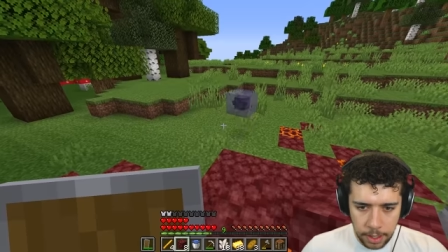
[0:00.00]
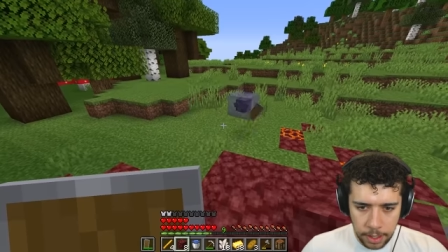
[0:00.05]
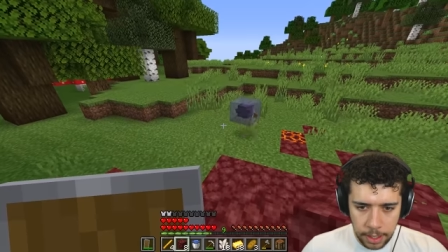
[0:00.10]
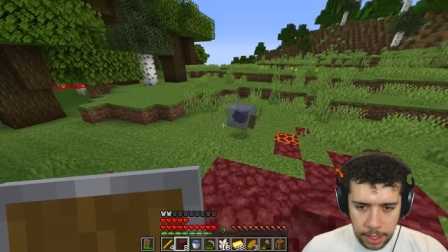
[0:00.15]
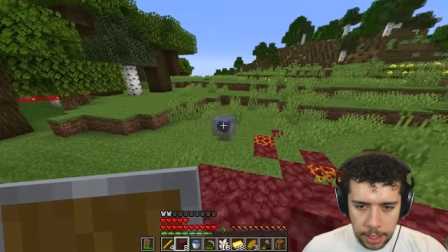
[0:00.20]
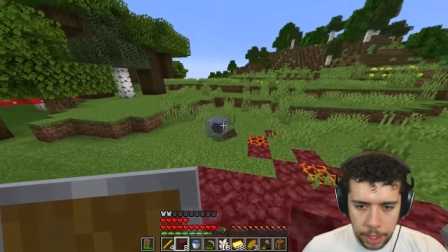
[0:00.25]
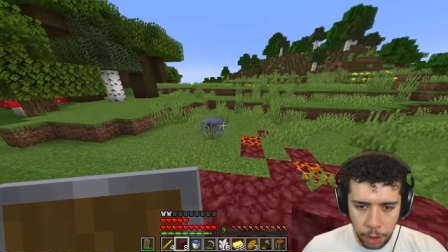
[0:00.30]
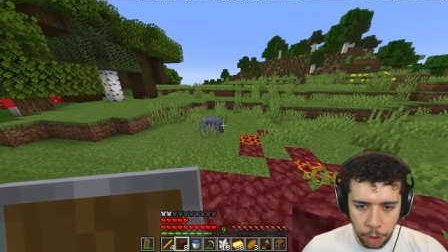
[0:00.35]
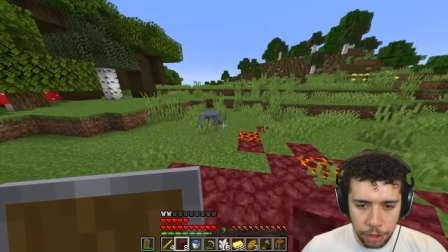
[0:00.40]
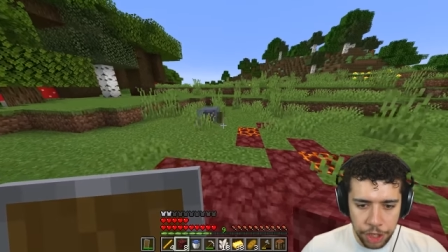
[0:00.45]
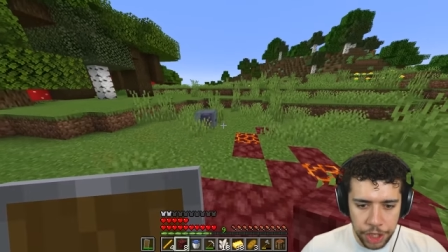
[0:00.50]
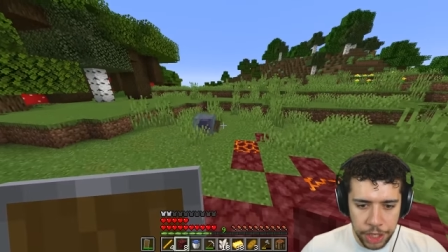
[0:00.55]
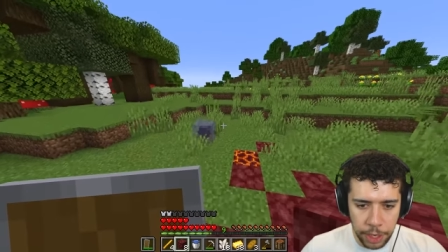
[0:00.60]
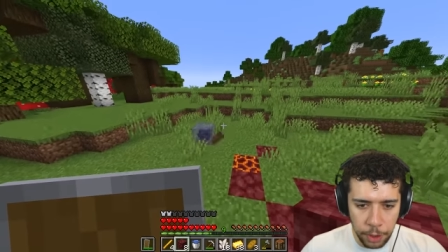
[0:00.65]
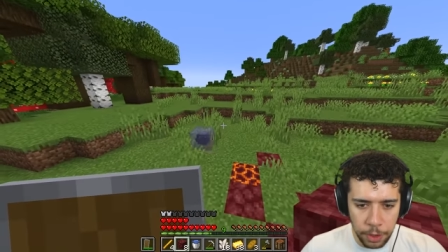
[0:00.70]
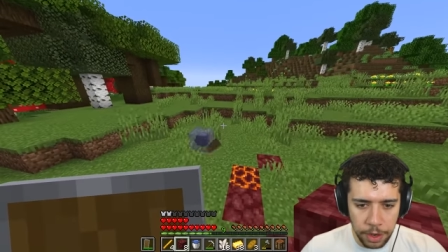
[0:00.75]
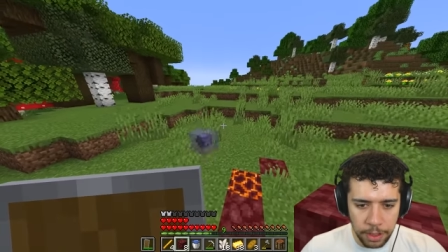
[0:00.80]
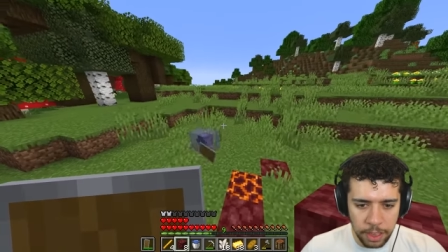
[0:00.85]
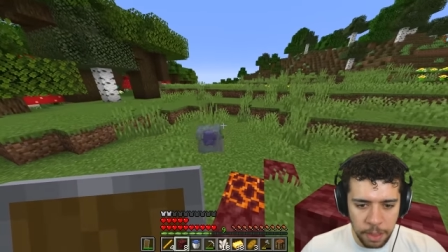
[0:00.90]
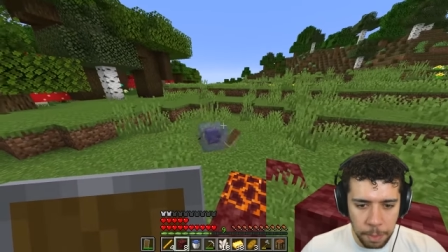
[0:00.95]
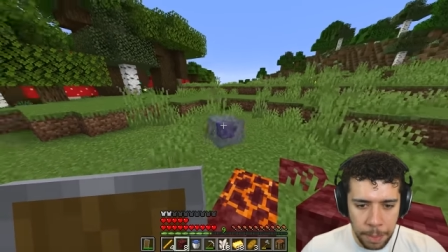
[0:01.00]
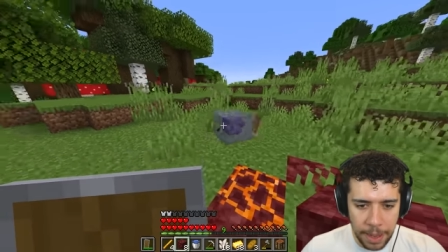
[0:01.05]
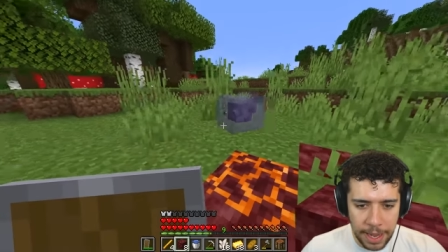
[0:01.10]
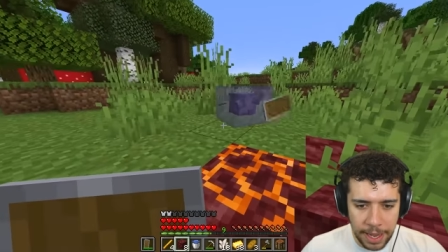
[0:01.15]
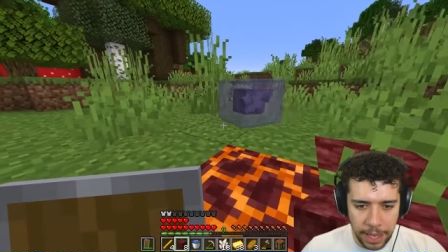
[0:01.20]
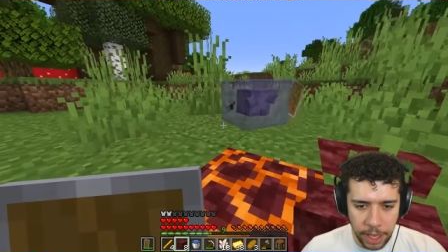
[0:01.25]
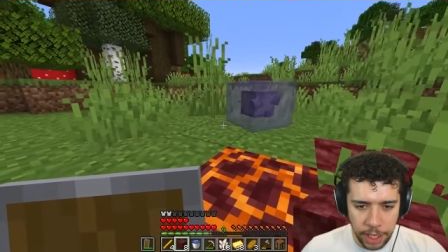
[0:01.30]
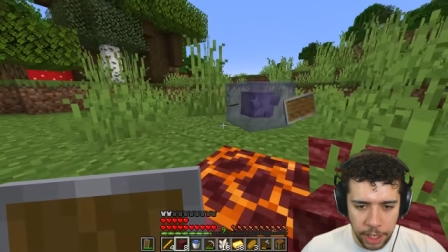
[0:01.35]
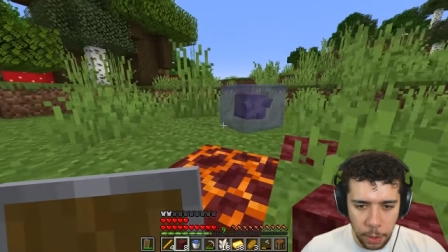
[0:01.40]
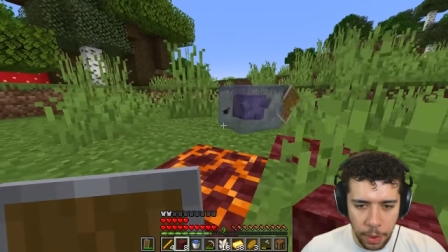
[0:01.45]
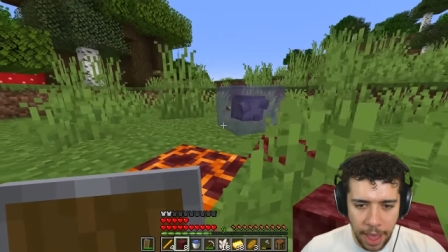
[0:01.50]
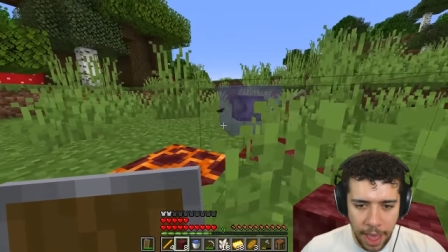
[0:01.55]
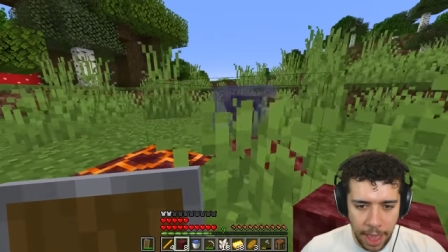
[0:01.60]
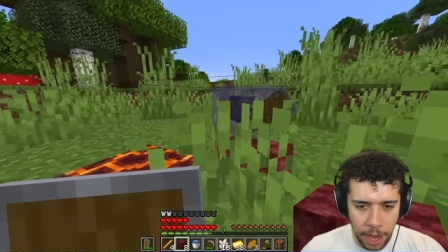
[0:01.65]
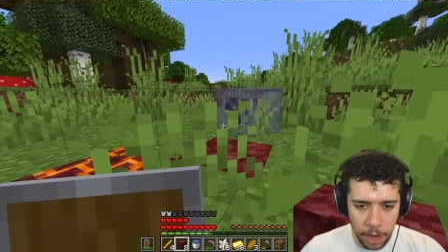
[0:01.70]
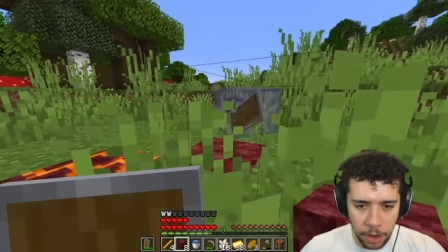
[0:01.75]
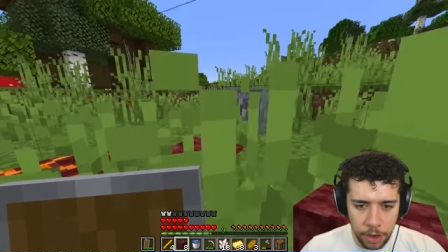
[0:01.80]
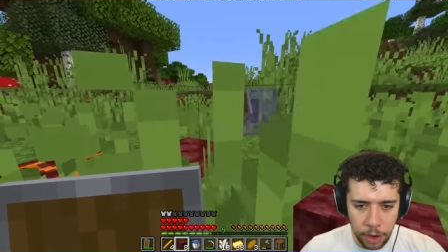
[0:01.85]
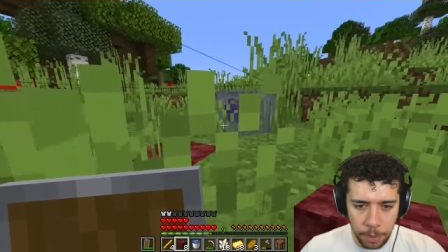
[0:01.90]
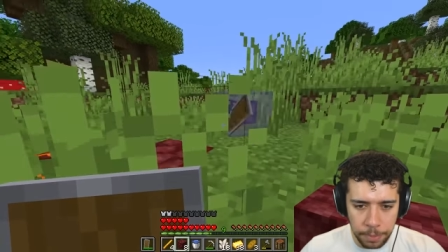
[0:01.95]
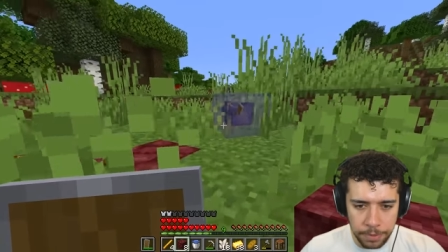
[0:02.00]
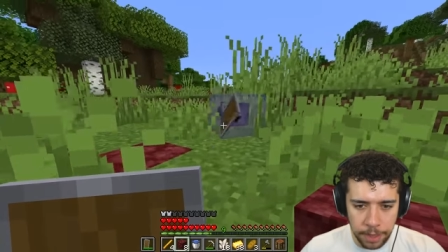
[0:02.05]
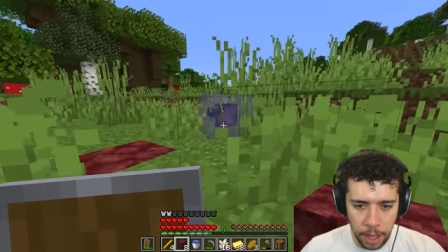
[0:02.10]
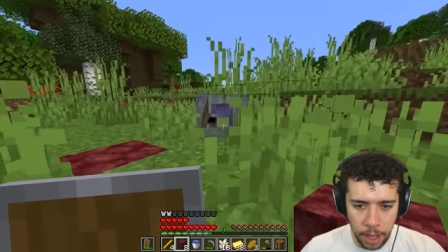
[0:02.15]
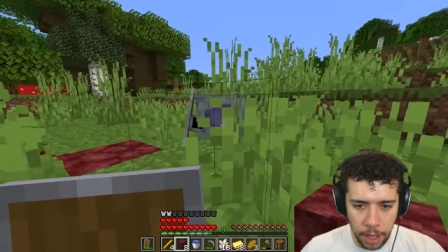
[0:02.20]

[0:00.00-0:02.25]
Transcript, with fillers: Your shield is spinning. Are you a helicopter?